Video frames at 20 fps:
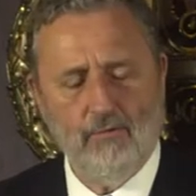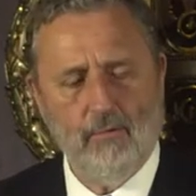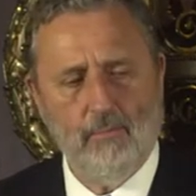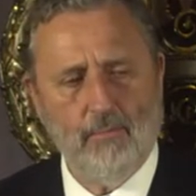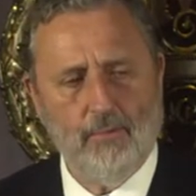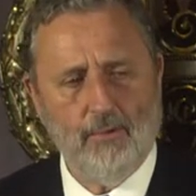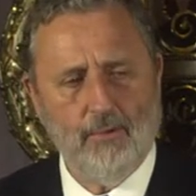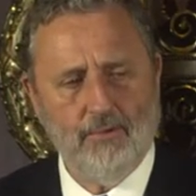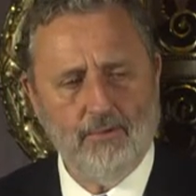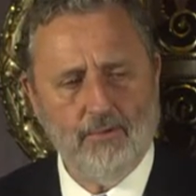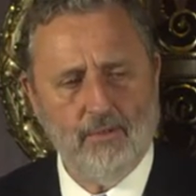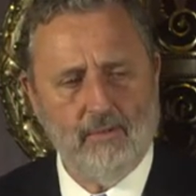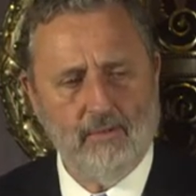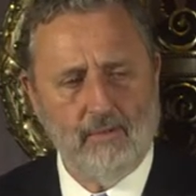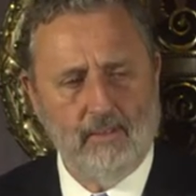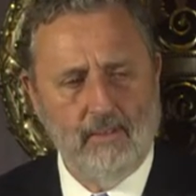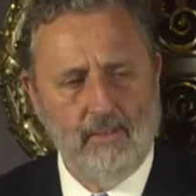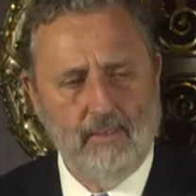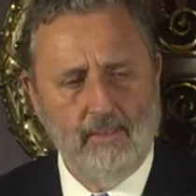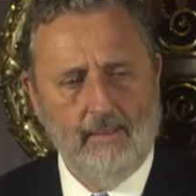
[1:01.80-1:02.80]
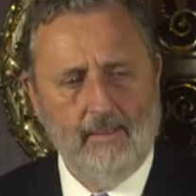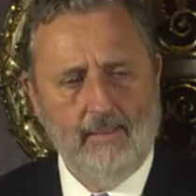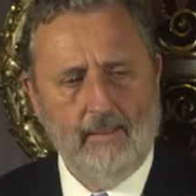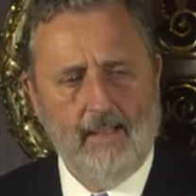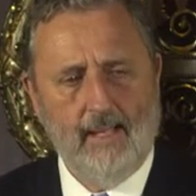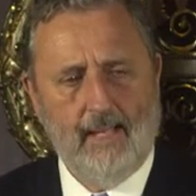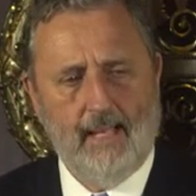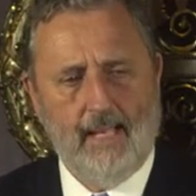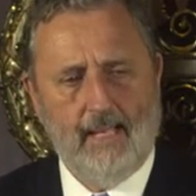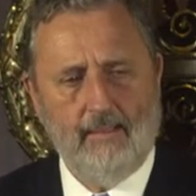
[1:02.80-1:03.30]
or person,
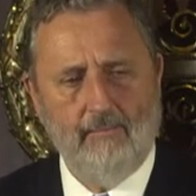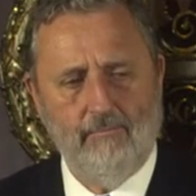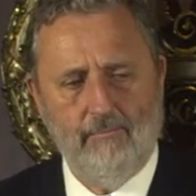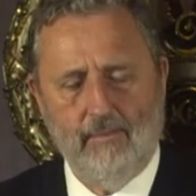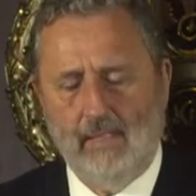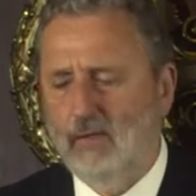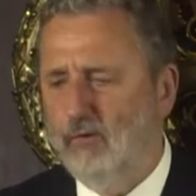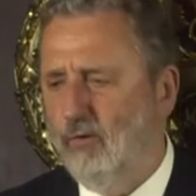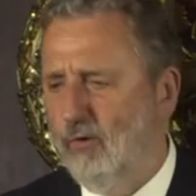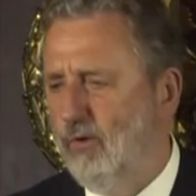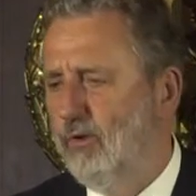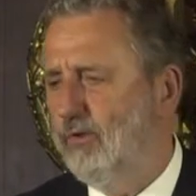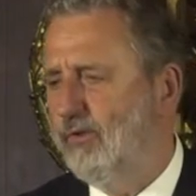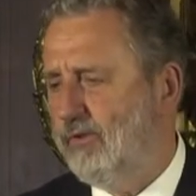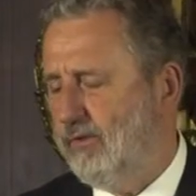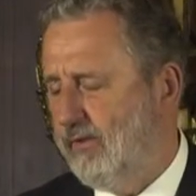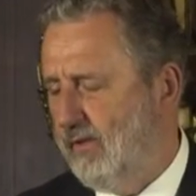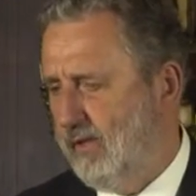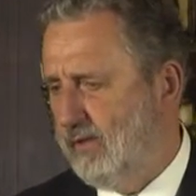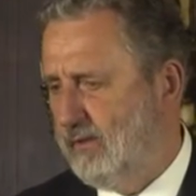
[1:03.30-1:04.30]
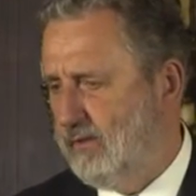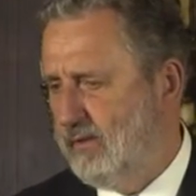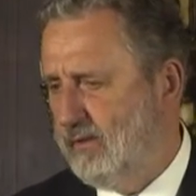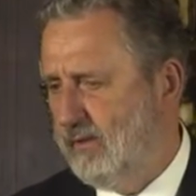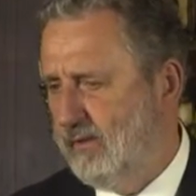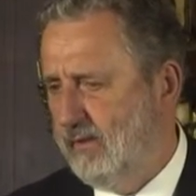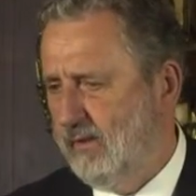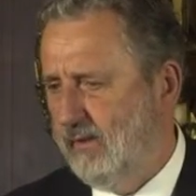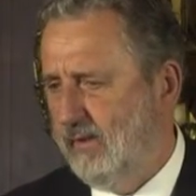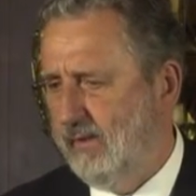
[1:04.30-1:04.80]
and we alternate
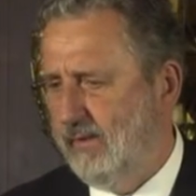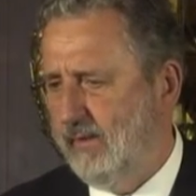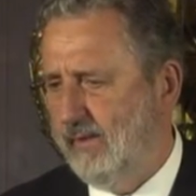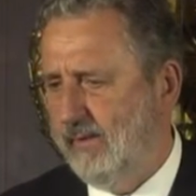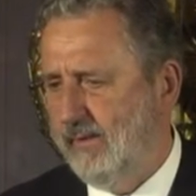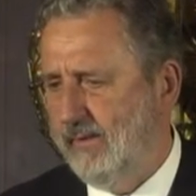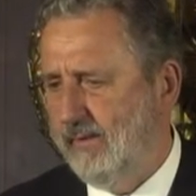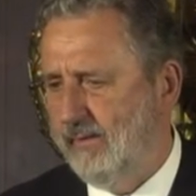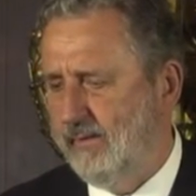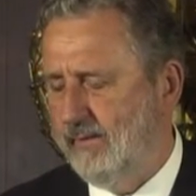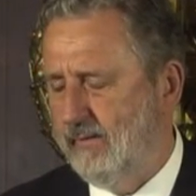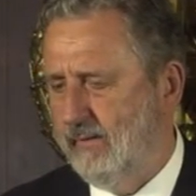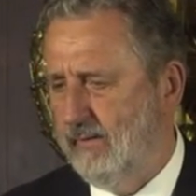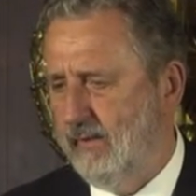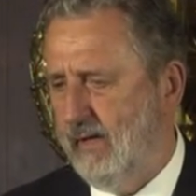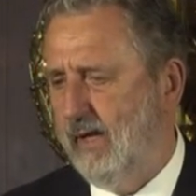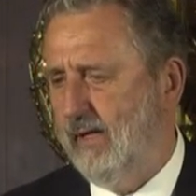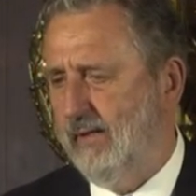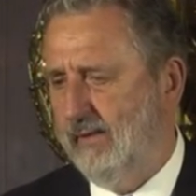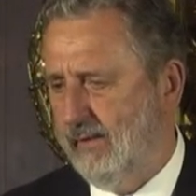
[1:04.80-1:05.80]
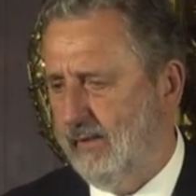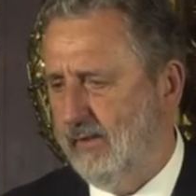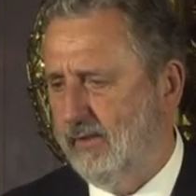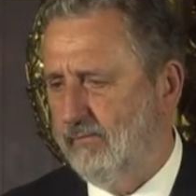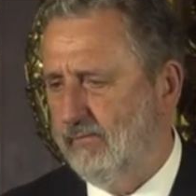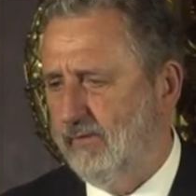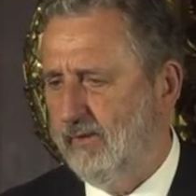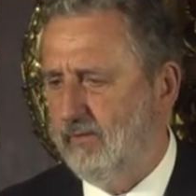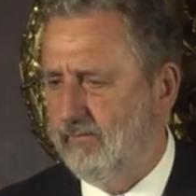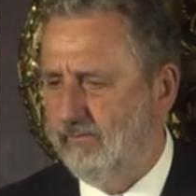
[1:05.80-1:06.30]
the Heineken
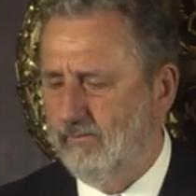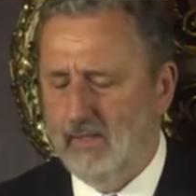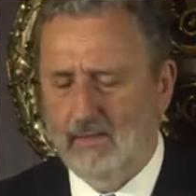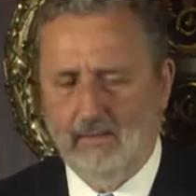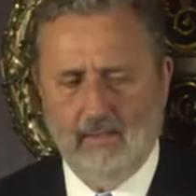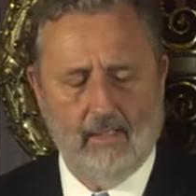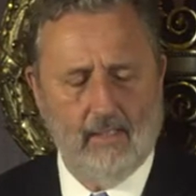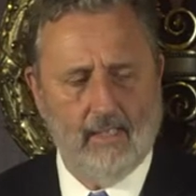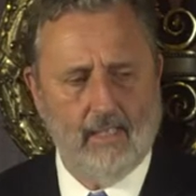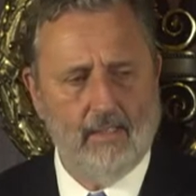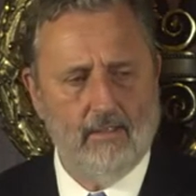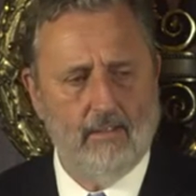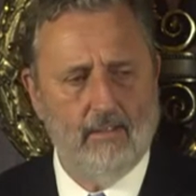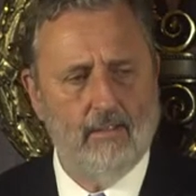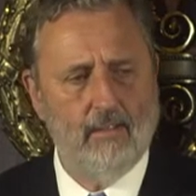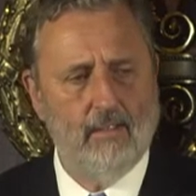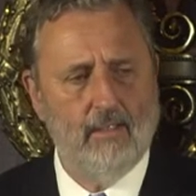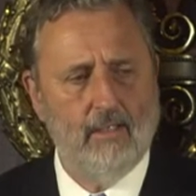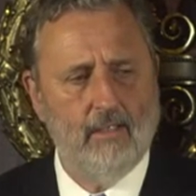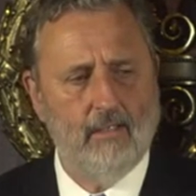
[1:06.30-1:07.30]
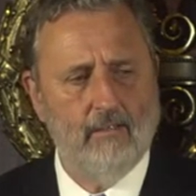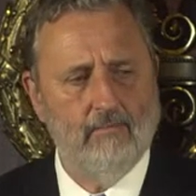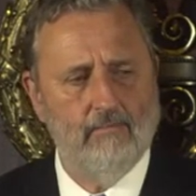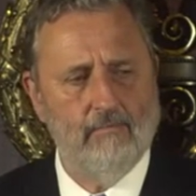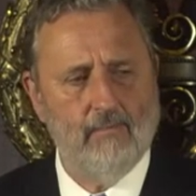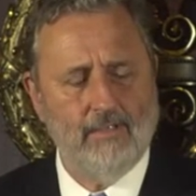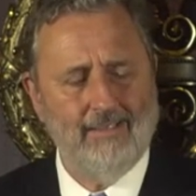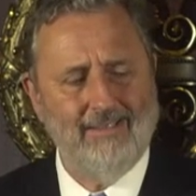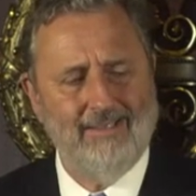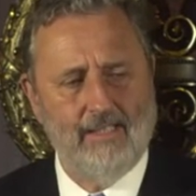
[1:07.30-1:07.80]
Award.
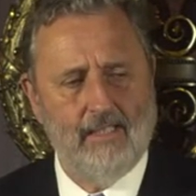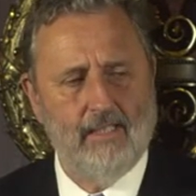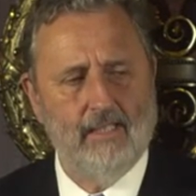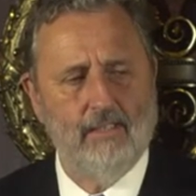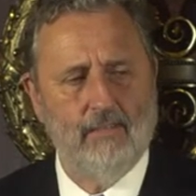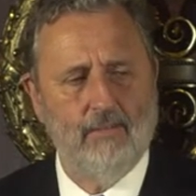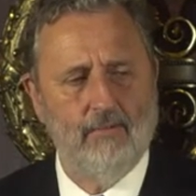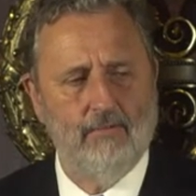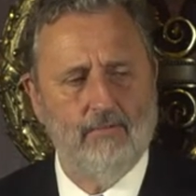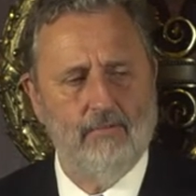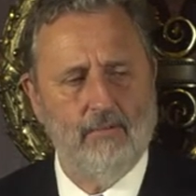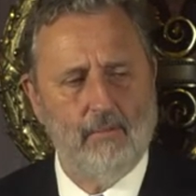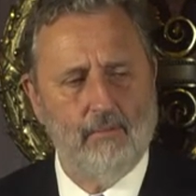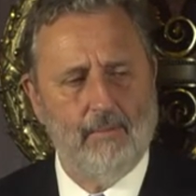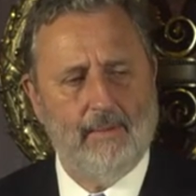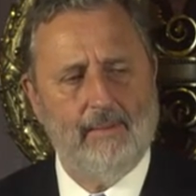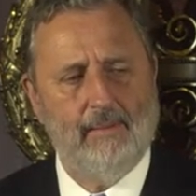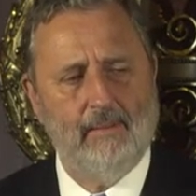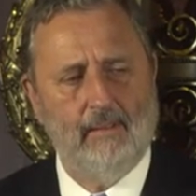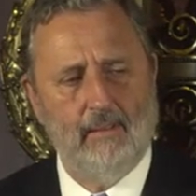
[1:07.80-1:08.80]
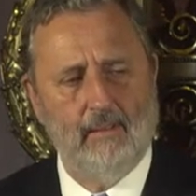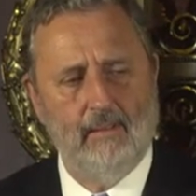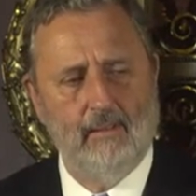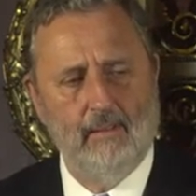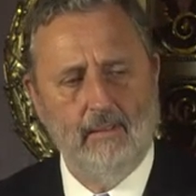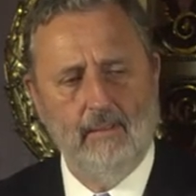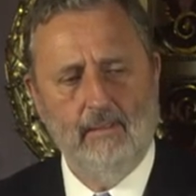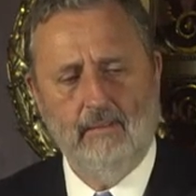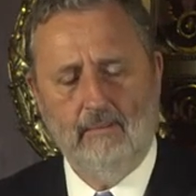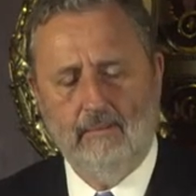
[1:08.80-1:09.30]
One year to an American,
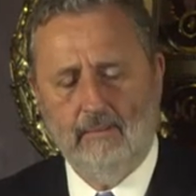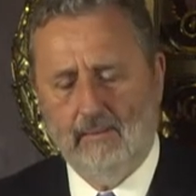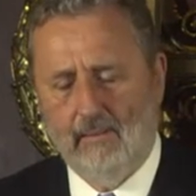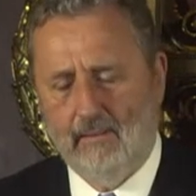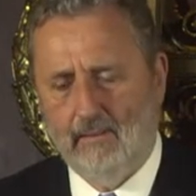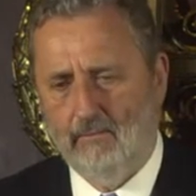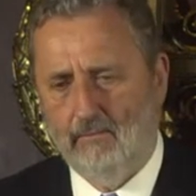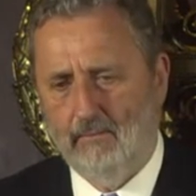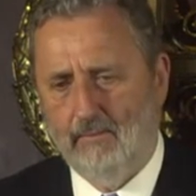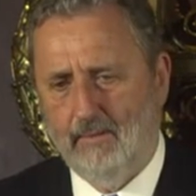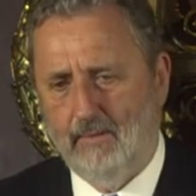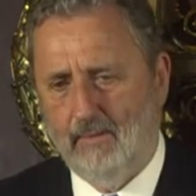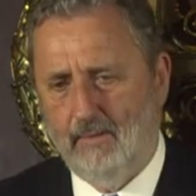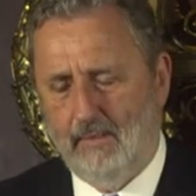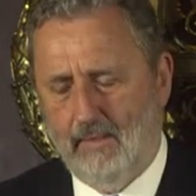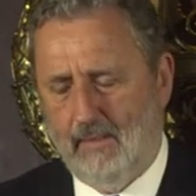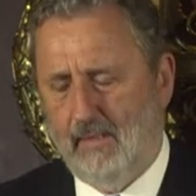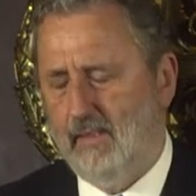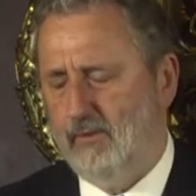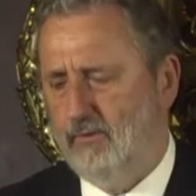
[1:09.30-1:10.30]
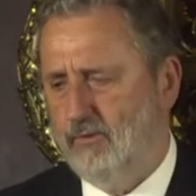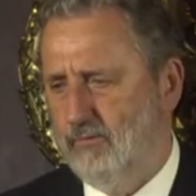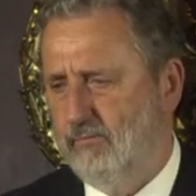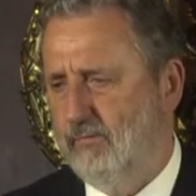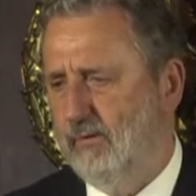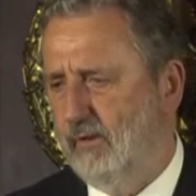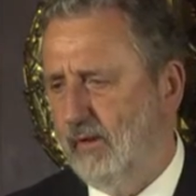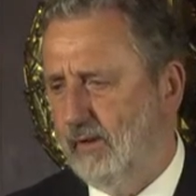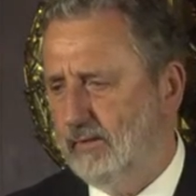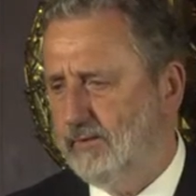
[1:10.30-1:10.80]
the other year
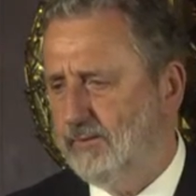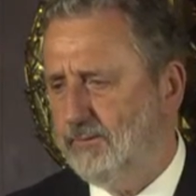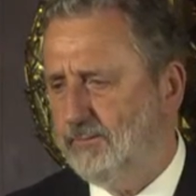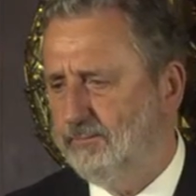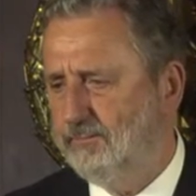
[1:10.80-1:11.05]
to a Dutch.